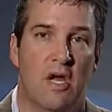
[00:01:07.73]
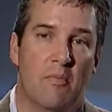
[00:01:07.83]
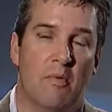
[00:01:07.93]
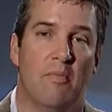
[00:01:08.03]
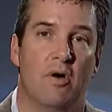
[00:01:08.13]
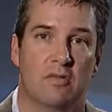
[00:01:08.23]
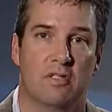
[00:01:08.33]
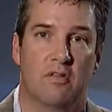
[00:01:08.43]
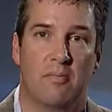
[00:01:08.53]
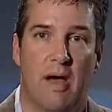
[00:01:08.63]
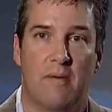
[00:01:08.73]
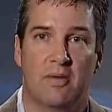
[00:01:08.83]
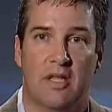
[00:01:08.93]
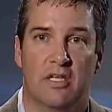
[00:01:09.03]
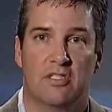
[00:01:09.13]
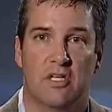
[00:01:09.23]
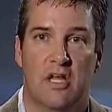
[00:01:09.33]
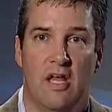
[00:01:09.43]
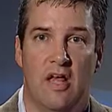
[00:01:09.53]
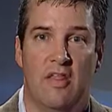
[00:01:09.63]
But most of the population,
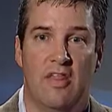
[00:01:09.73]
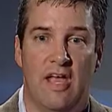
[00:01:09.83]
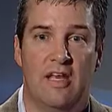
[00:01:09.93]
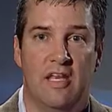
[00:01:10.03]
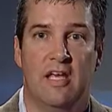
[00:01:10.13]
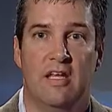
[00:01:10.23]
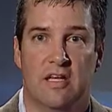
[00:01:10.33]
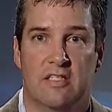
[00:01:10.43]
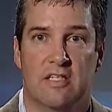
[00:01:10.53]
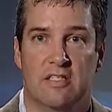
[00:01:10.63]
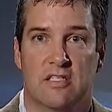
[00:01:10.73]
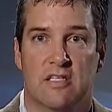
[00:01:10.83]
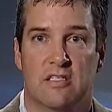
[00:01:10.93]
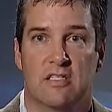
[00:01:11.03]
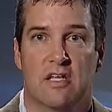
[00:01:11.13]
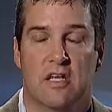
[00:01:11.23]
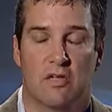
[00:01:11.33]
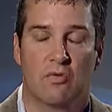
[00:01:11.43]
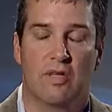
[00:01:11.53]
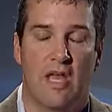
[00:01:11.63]
they need assistance
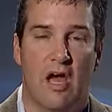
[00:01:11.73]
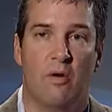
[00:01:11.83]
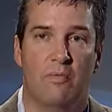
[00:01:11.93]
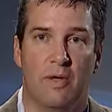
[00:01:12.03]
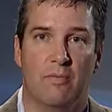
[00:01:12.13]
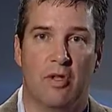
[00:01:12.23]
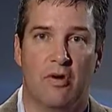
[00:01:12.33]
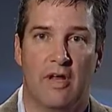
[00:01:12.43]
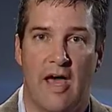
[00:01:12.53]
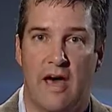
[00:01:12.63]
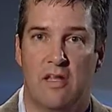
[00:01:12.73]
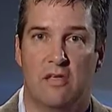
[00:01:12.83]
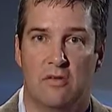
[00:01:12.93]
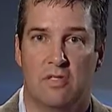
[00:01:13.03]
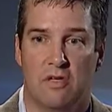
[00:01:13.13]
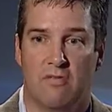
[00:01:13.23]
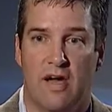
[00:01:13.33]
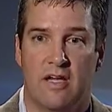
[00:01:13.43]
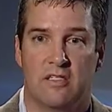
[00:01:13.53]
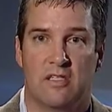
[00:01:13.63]
to really help them learn how to use a
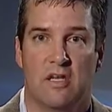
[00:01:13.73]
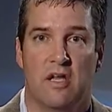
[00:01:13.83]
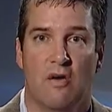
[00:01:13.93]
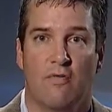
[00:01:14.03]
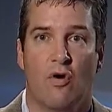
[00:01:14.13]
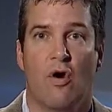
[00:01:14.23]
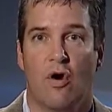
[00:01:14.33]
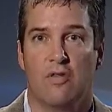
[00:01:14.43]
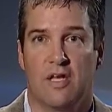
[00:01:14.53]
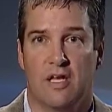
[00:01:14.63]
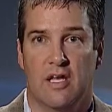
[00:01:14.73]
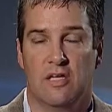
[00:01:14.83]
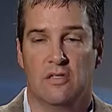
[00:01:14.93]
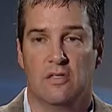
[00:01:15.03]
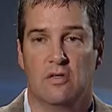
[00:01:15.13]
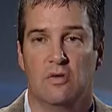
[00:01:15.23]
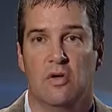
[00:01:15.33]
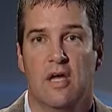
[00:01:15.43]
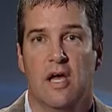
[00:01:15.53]
device for all that it can do.